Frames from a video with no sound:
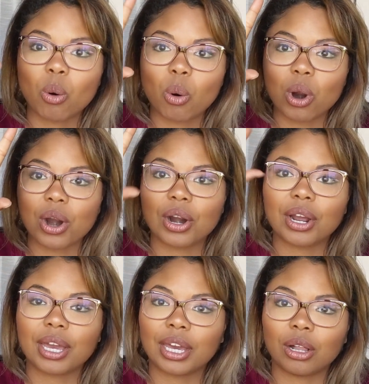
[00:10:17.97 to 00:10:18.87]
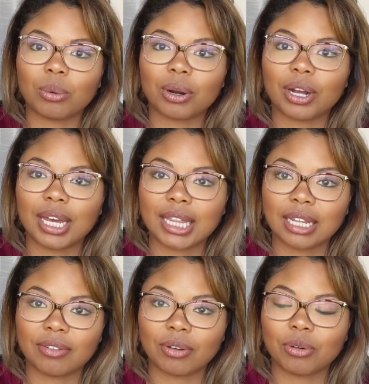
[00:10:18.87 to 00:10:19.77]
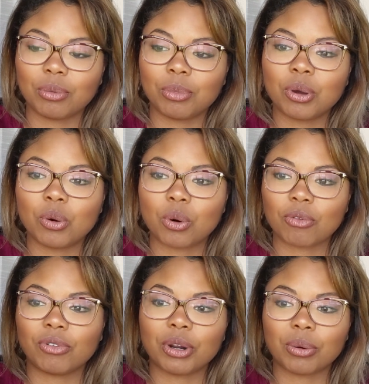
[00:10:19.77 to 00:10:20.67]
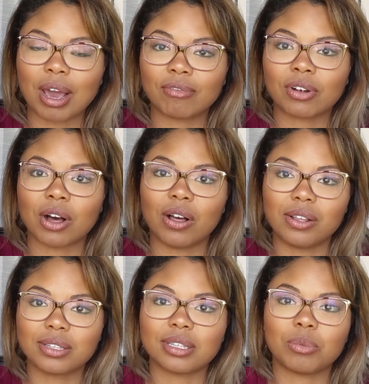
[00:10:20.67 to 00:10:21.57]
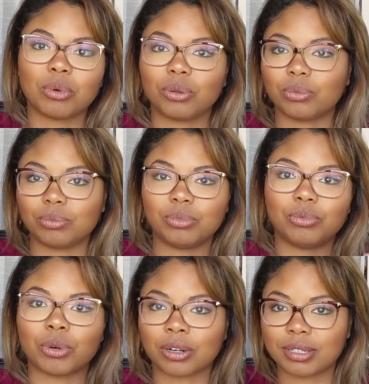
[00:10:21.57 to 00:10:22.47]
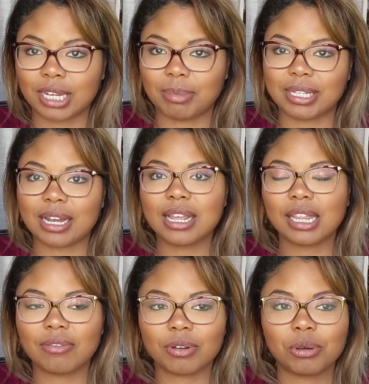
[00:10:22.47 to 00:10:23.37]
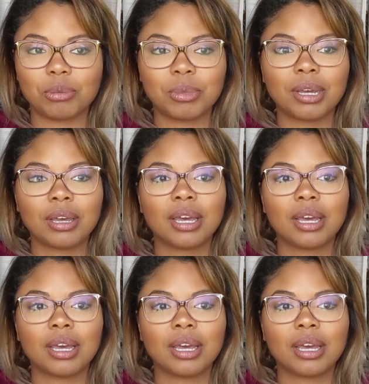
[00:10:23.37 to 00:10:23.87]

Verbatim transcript: or he'll work in the living room, or if we don't have calls, then we'll work side by side in the living room.